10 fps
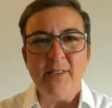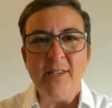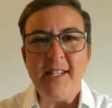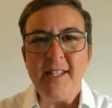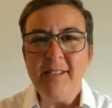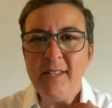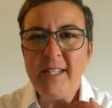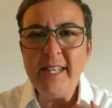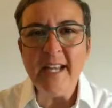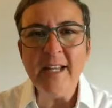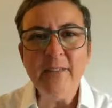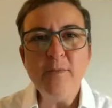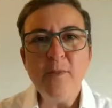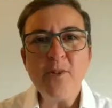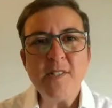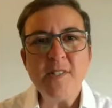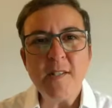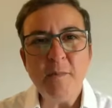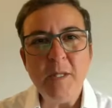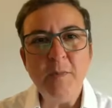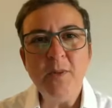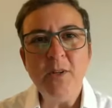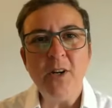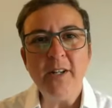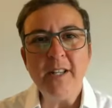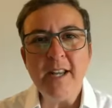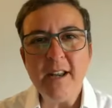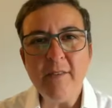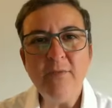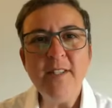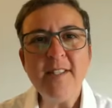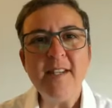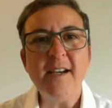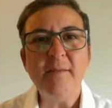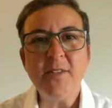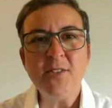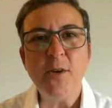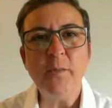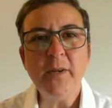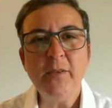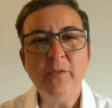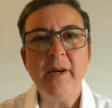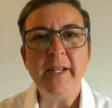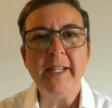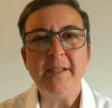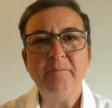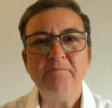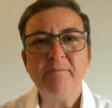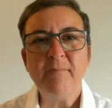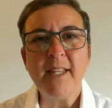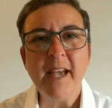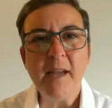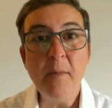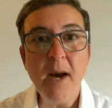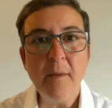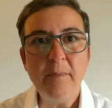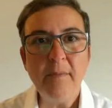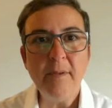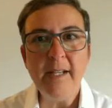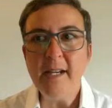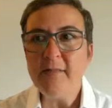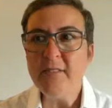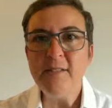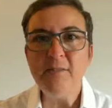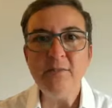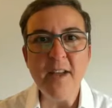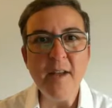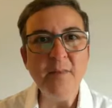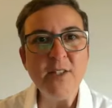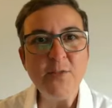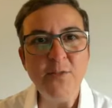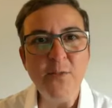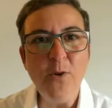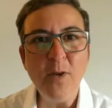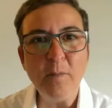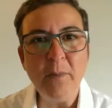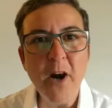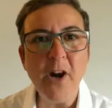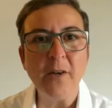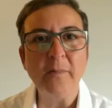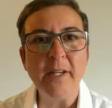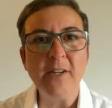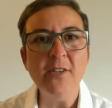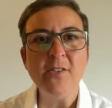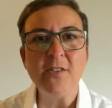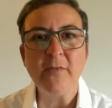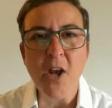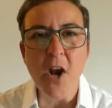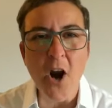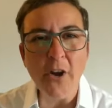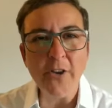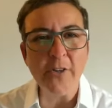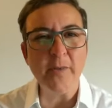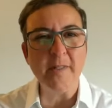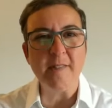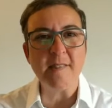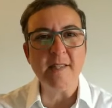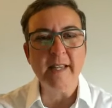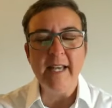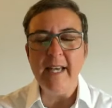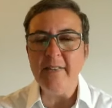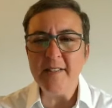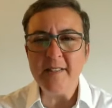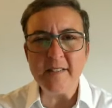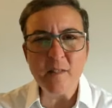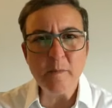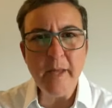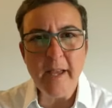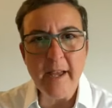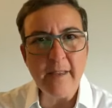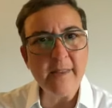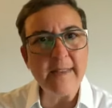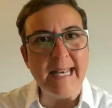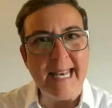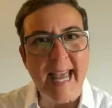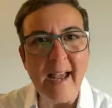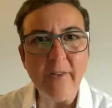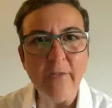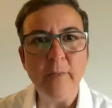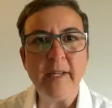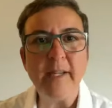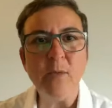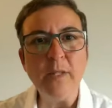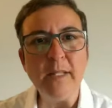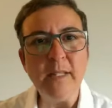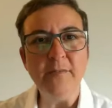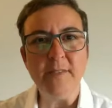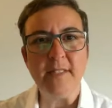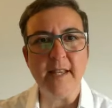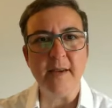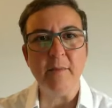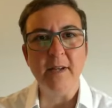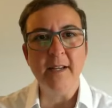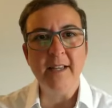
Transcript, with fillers: the, the negative emotions that people got every time the topic of money came up and I've seen families fall apart because of the arguments and the despair that the lack of money would give to them.